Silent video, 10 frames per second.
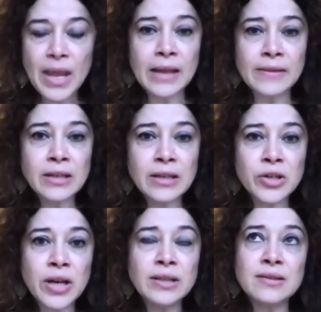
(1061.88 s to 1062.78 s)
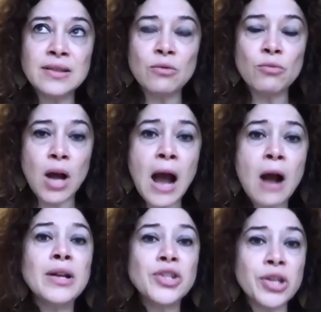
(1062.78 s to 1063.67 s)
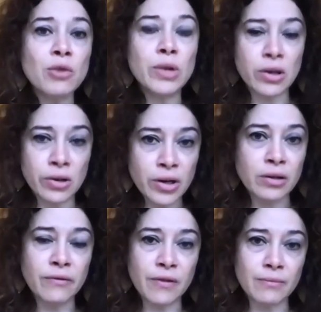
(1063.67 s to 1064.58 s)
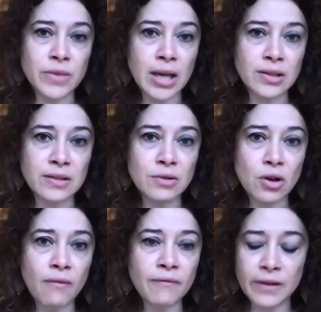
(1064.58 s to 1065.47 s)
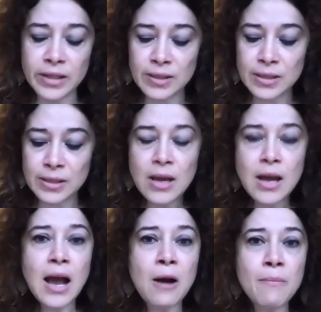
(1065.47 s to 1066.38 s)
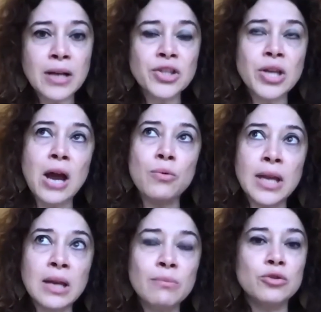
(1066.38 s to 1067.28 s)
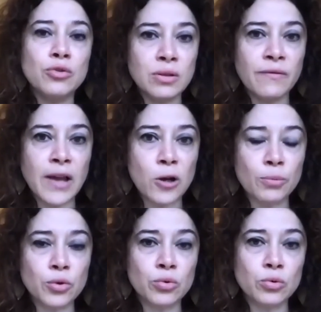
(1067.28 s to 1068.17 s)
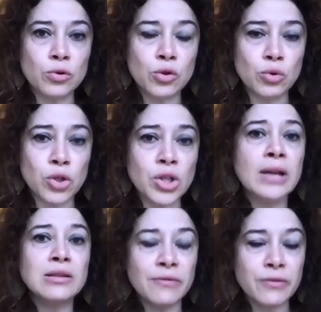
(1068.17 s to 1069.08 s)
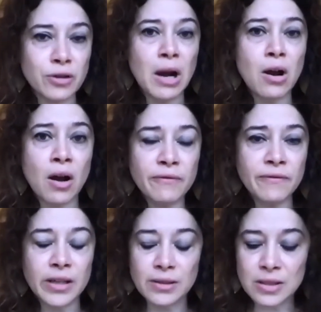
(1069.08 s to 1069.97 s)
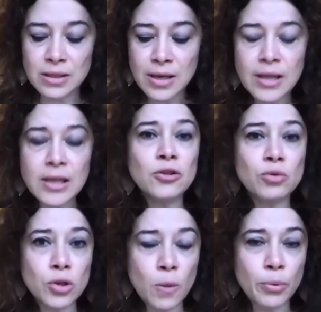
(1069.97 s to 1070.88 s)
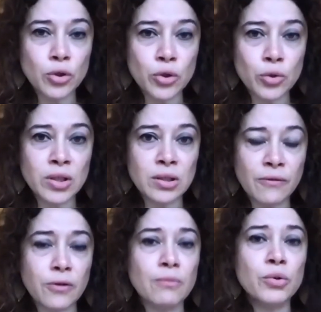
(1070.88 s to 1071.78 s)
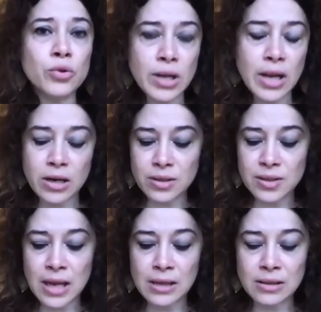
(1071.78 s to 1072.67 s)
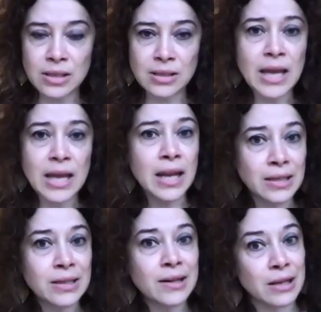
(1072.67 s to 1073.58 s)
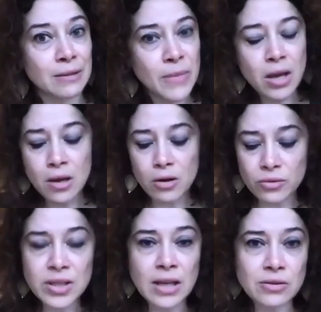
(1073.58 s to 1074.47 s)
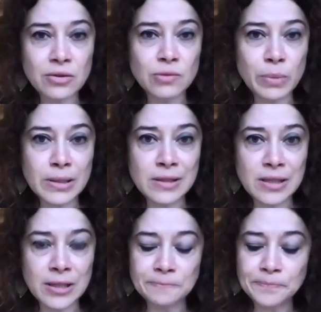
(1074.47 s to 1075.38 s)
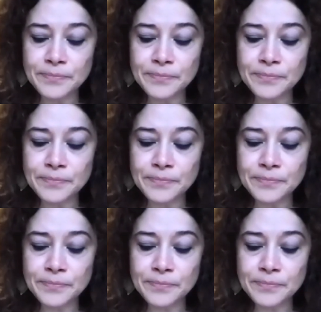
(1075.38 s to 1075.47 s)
and then try and see how much can we learn from that conflict. How much are we able to develop tools to transform a conflict into an opportunity for mutual understanding and ideally consensus building?